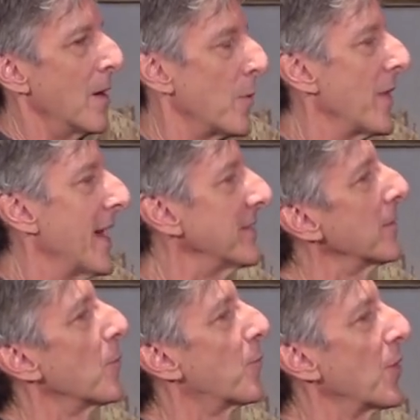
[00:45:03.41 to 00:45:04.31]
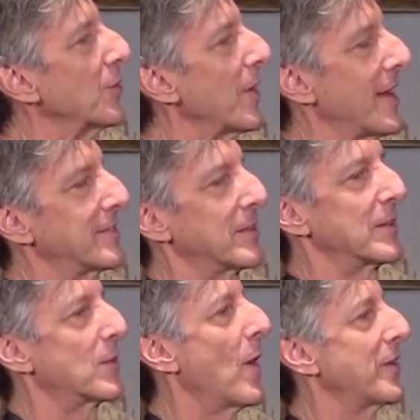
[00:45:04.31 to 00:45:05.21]
Well, that's a
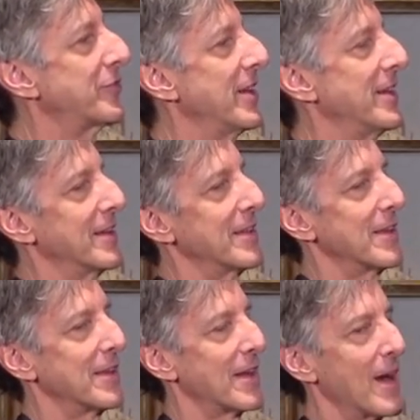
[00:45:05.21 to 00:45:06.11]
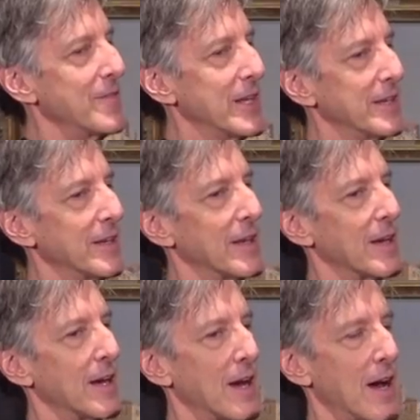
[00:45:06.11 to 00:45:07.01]
good question.
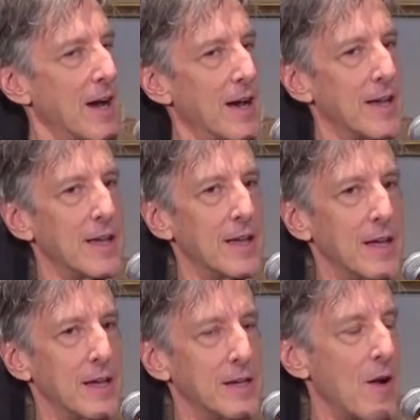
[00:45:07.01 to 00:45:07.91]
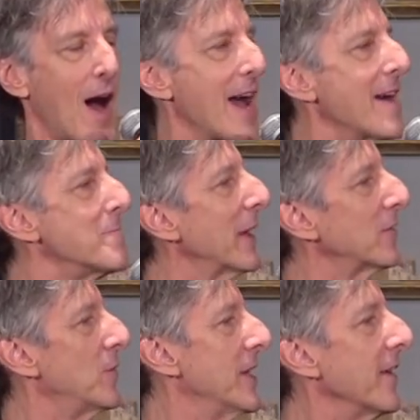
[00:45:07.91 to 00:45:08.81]
I have
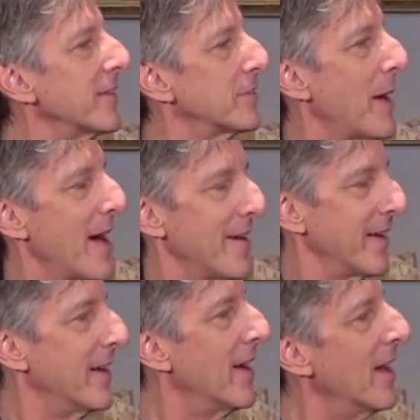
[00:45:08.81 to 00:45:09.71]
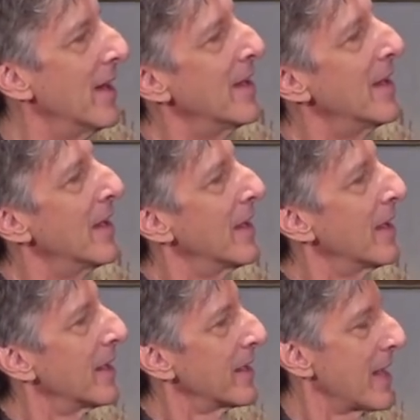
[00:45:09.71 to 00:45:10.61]
mixed feelings about
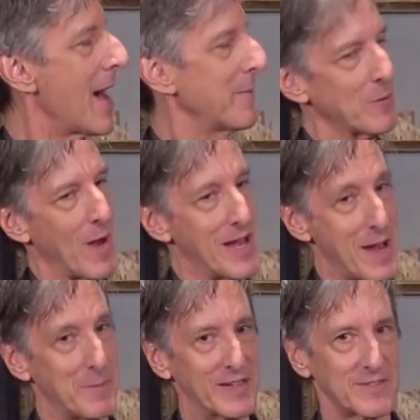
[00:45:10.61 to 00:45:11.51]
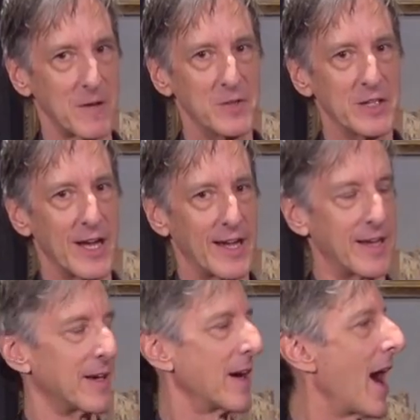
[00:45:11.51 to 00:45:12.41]
comedy right now because I feel
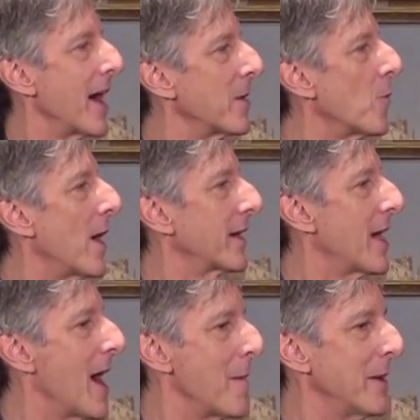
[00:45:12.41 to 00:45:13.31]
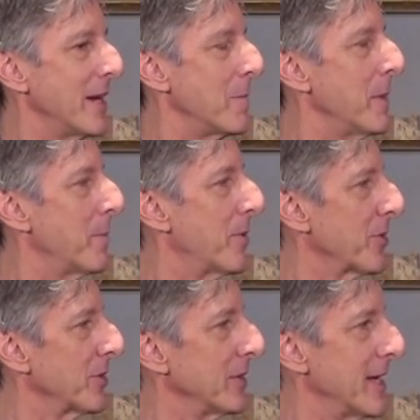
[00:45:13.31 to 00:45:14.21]
like I don't want comedy to be
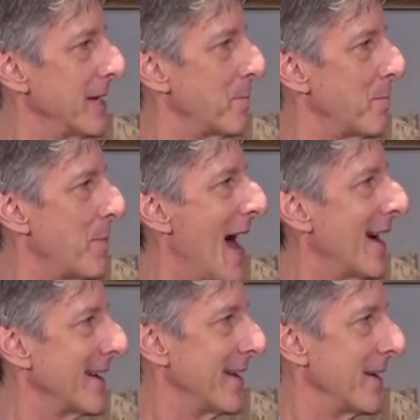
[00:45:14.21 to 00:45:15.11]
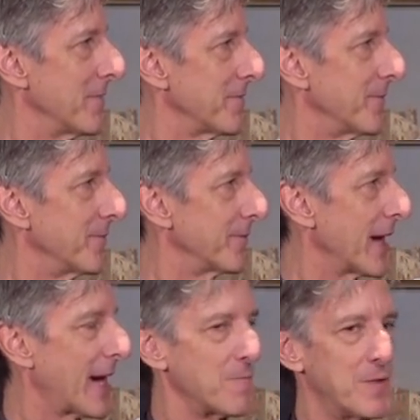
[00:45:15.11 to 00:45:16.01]
purely palliative.
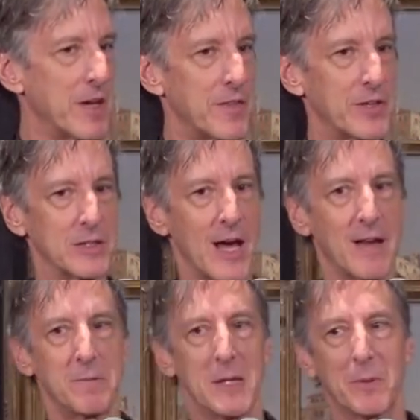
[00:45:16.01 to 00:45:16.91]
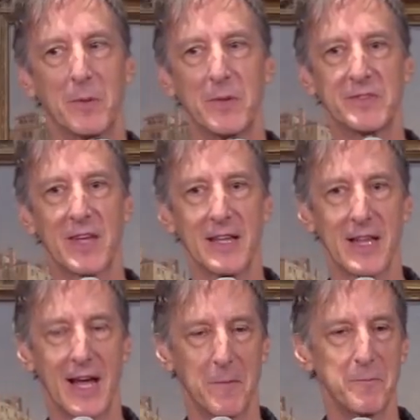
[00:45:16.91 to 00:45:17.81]
Like, I feel that there are a lot of people who say,
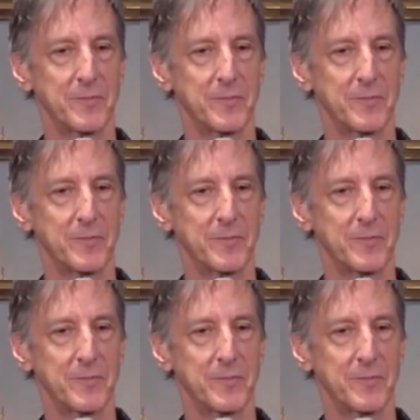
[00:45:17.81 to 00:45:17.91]
like,